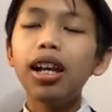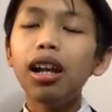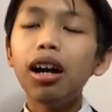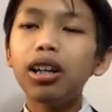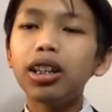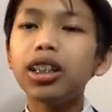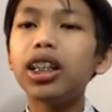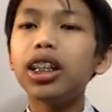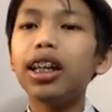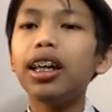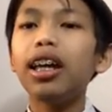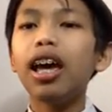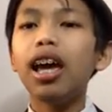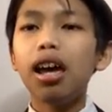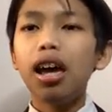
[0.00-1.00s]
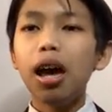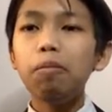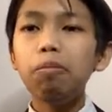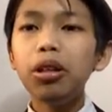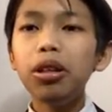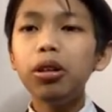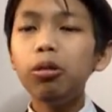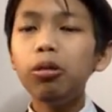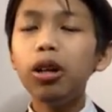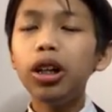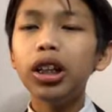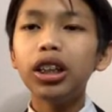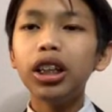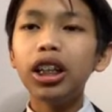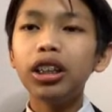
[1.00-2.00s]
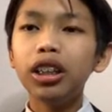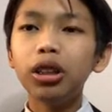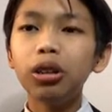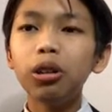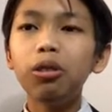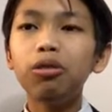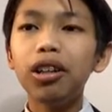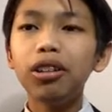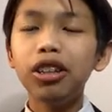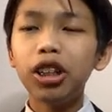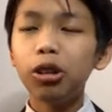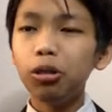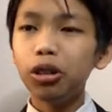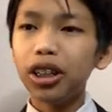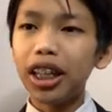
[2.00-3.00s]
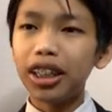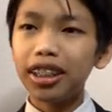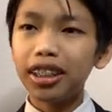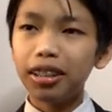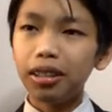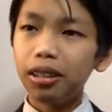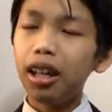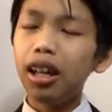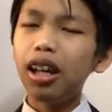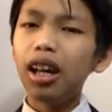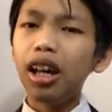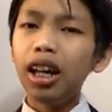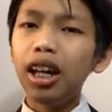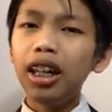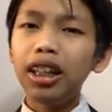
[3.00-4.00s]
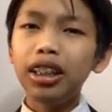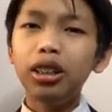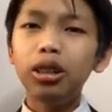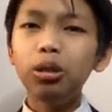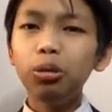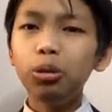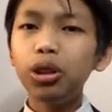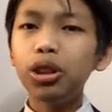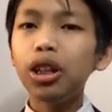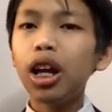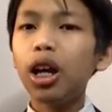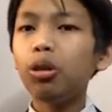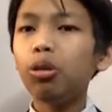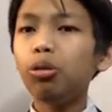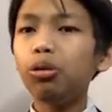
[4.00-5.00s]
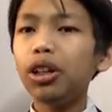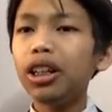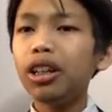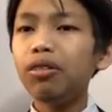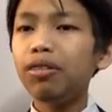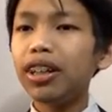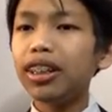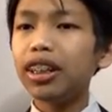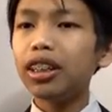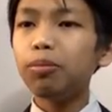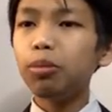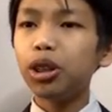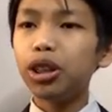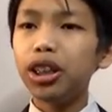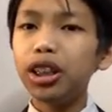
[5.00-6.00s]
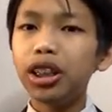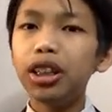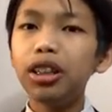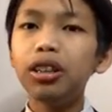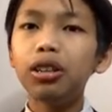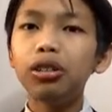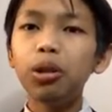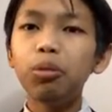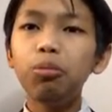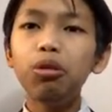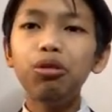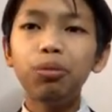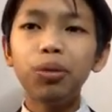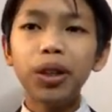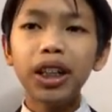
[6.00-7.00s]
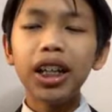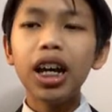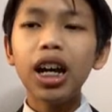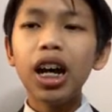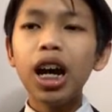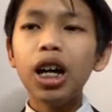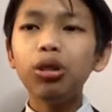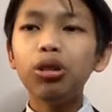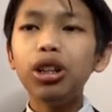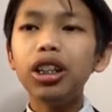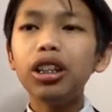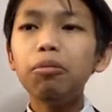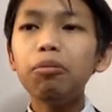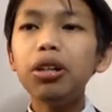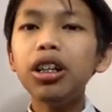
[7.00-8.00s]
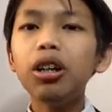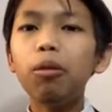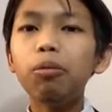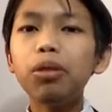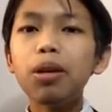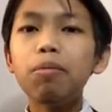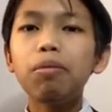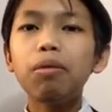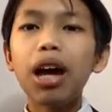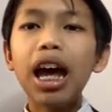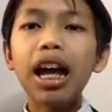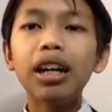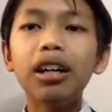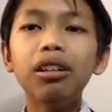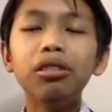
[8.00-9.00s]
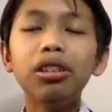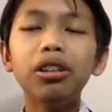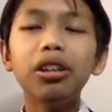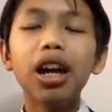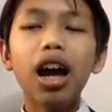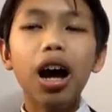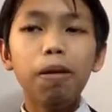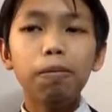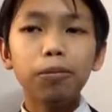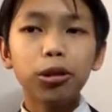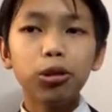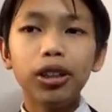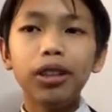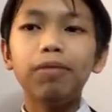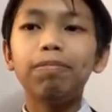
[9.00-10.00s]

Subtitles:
lastly, MPU 6050 sensor. It is used to read device's position during movement to determine the optimum angle during arm swing.